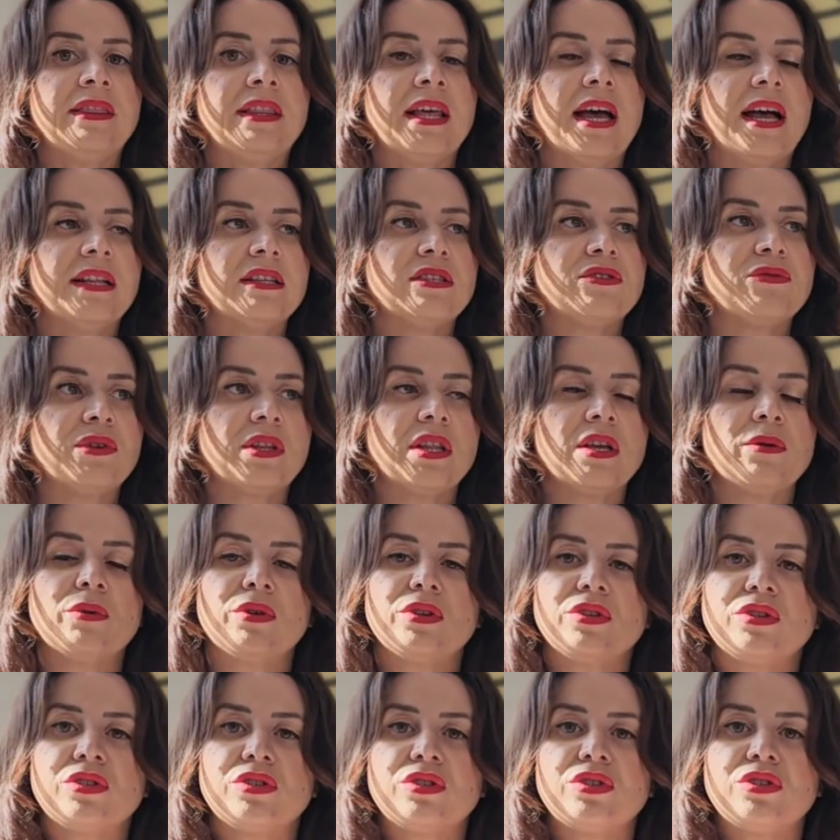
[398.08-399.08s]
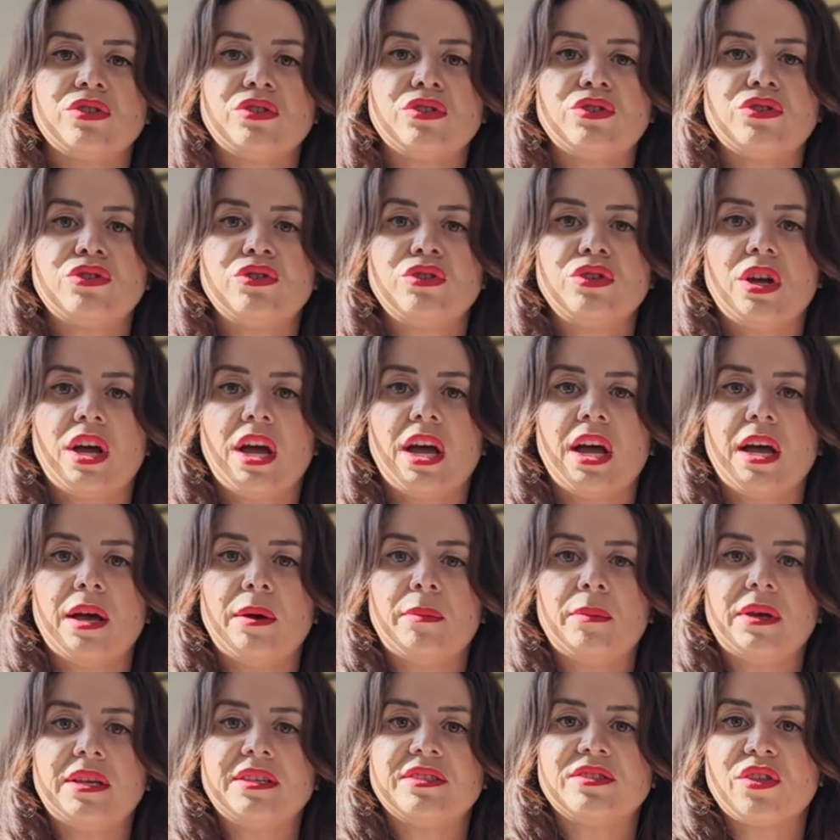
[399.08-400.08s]
that's really what
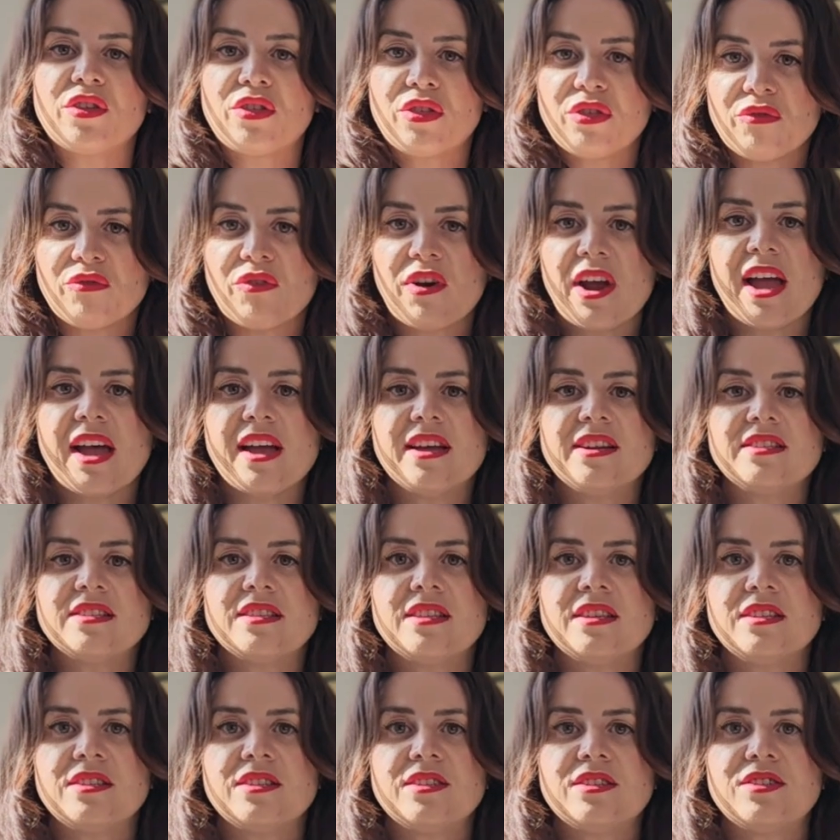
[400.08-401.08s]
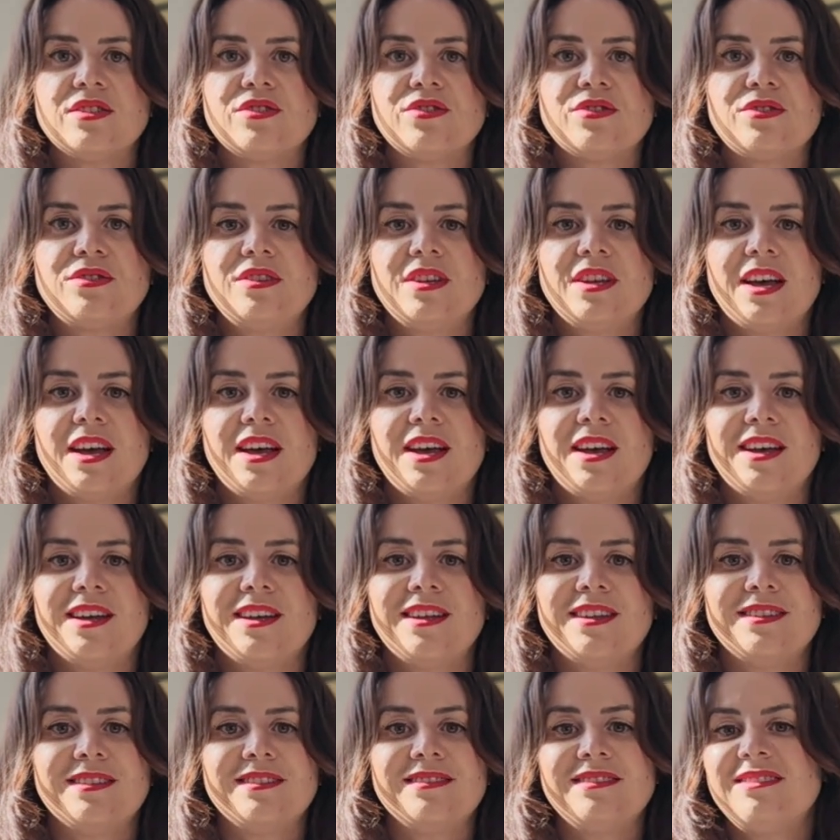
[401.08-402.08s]
is the thread that
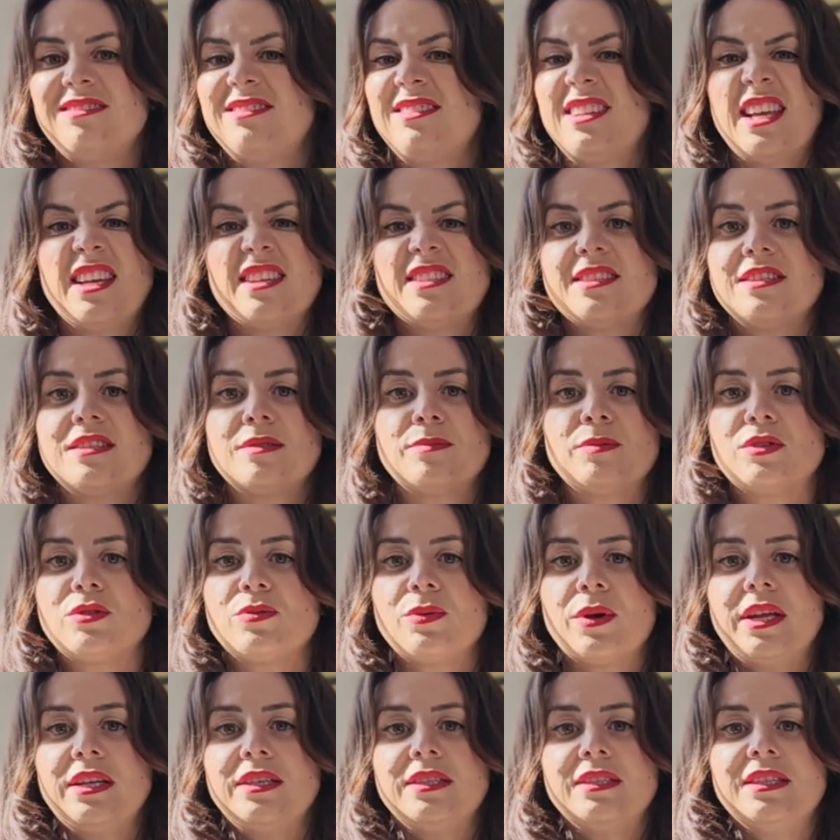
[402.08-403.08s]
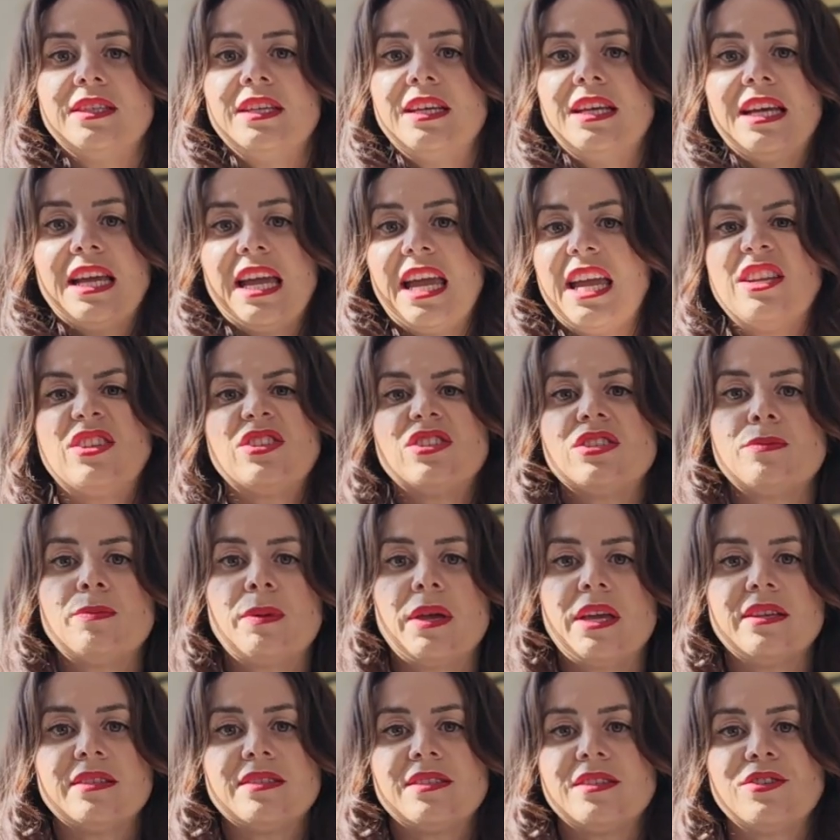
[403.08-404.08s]
laces between each
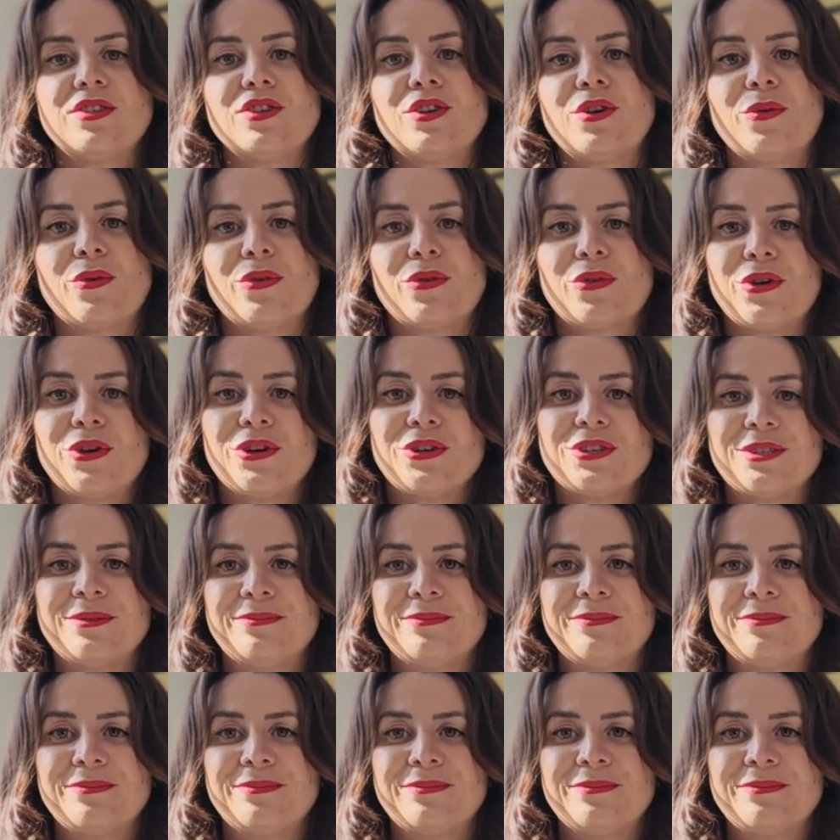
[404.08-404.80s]
space as you go through it.